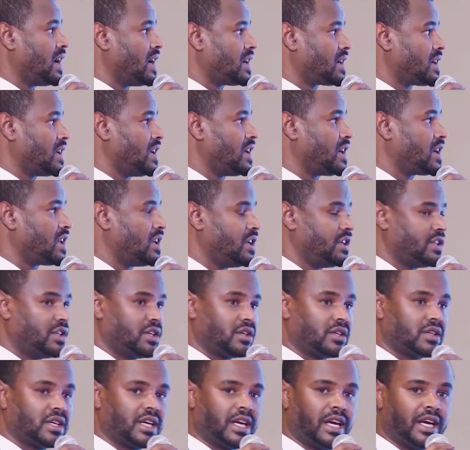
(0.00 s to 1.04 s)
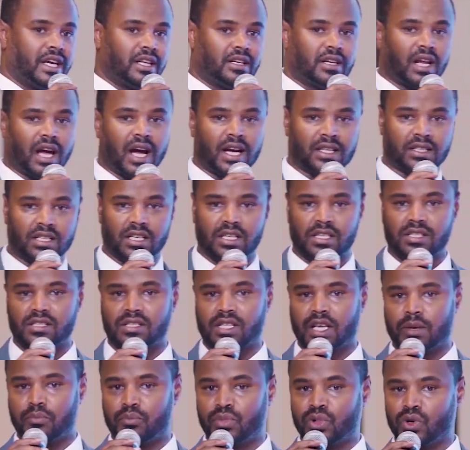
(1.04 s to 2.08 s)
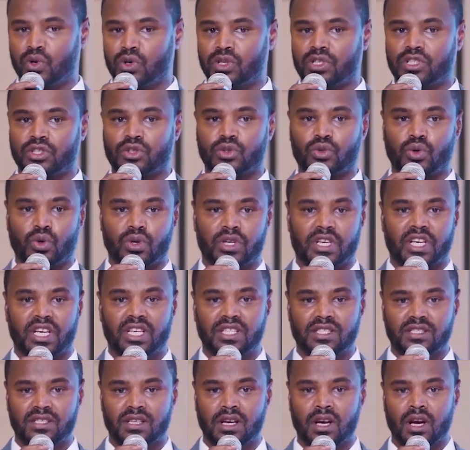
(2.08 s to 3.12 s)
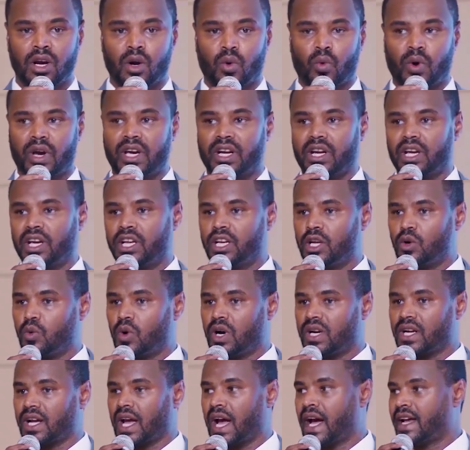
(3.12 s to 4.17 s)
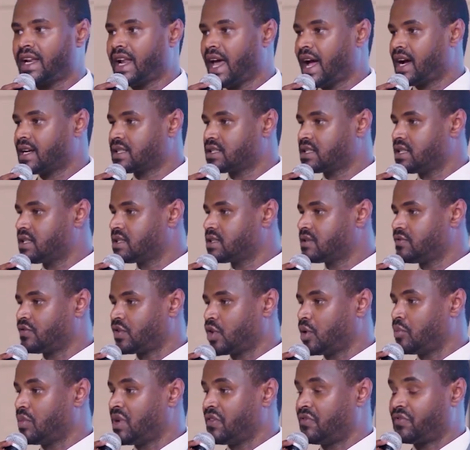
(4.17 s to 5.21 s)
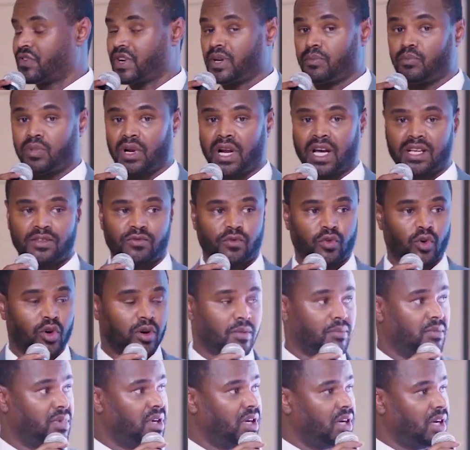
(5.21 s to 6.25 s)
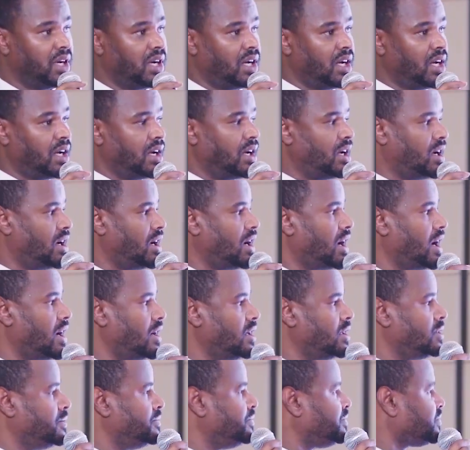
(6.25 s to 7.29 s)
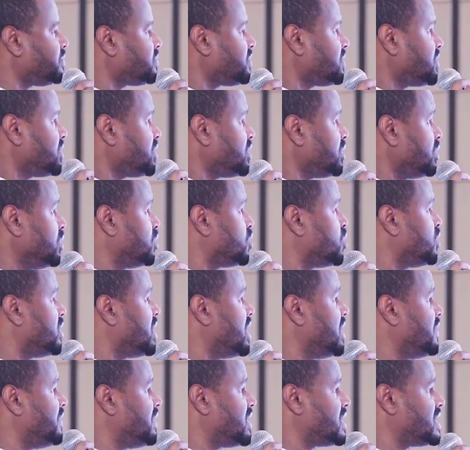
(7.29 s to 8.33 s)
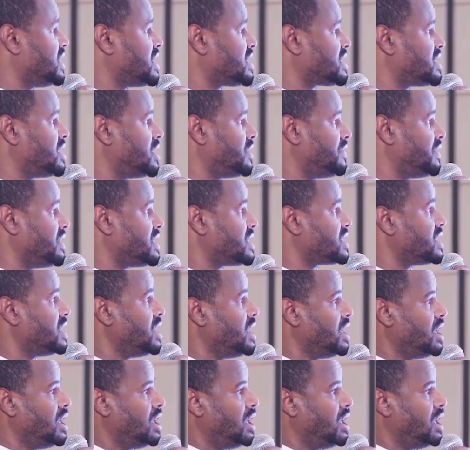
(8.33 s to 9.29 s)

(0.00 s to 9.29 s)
are included, and others, they build toolkits where anyone can access from a free platform to deliver the service.